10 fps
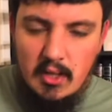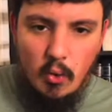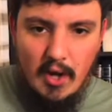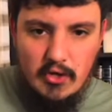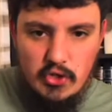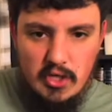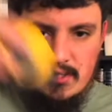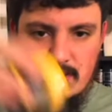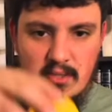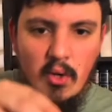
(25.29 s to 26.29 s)

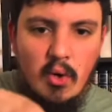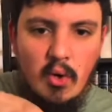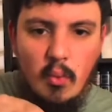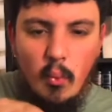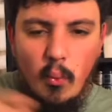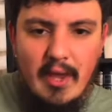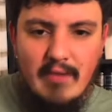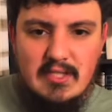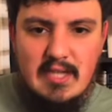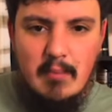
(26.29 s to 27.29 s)
questions. We have
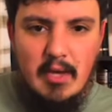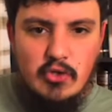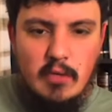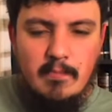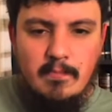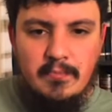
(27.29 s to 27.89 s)
a tape measure,